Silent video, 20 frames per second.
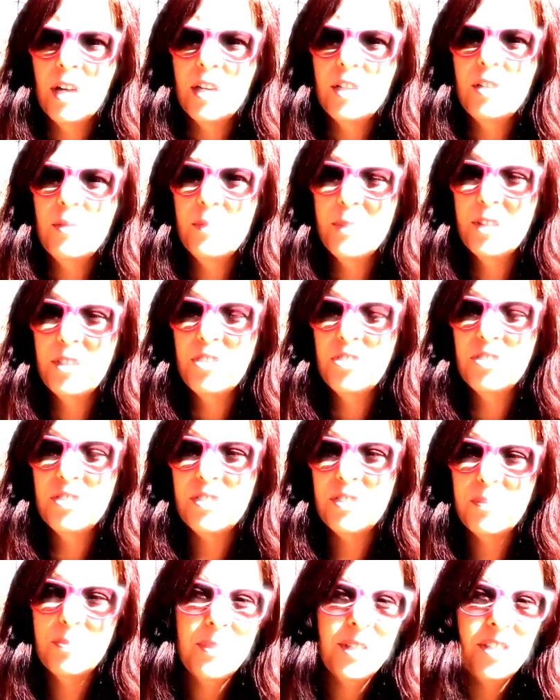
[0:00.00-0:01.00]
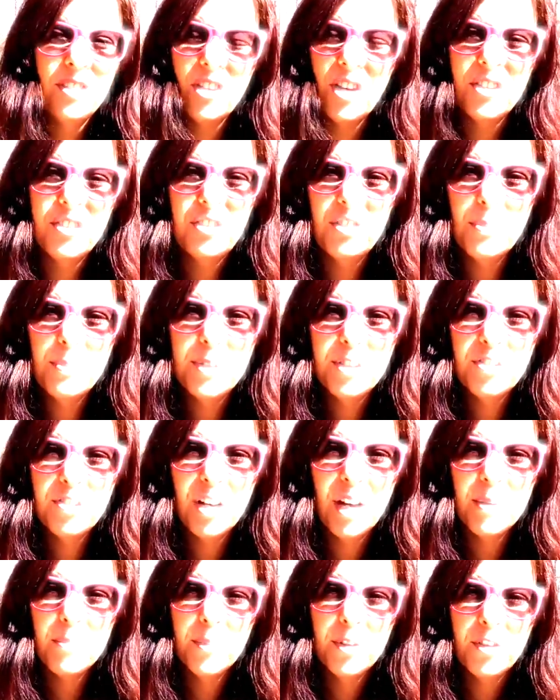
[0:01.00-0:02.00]
You miss on so much
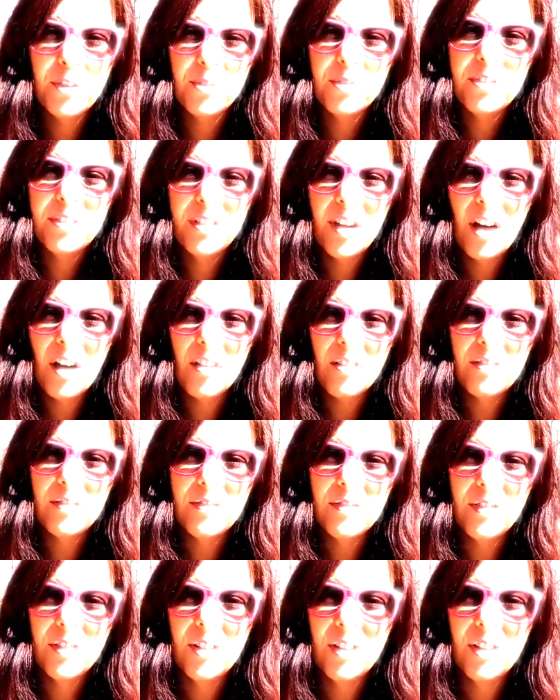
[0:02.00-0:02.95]
time with yourself.